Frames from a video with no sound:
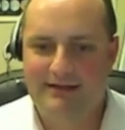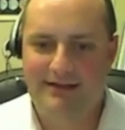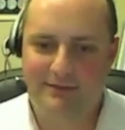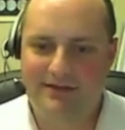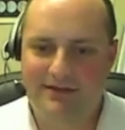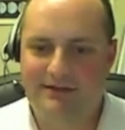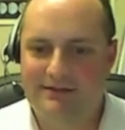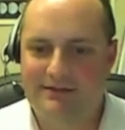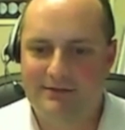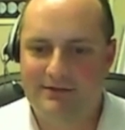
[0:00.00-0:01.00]
that means
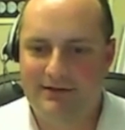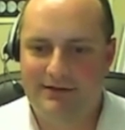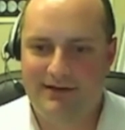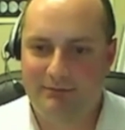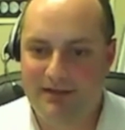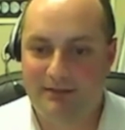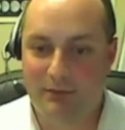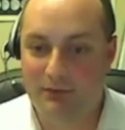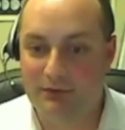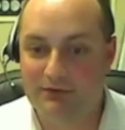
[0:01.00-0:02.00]
there was like it's like a big
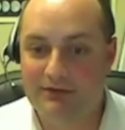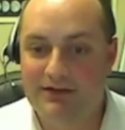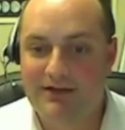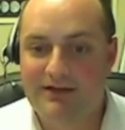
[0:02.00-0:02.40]
boulder.